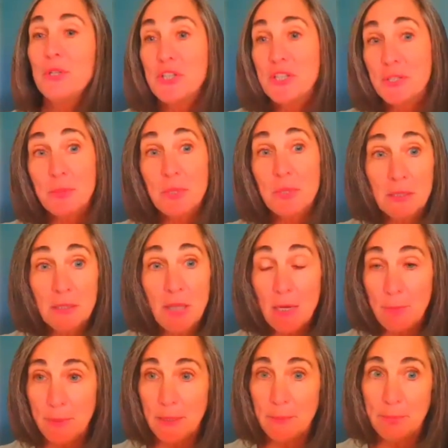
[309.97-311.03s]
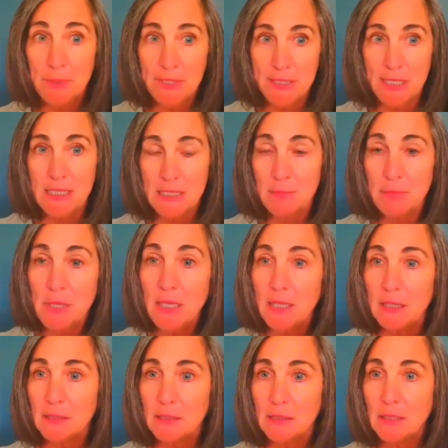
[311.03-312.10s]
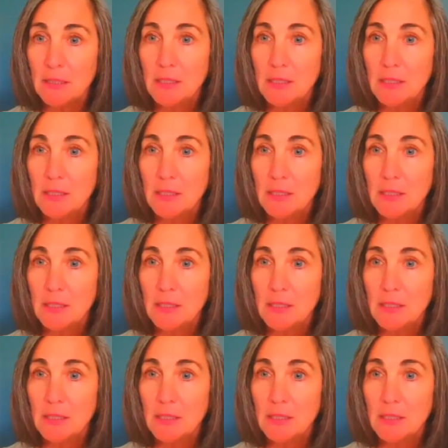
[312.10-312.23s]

which is what a lot of people say to me, and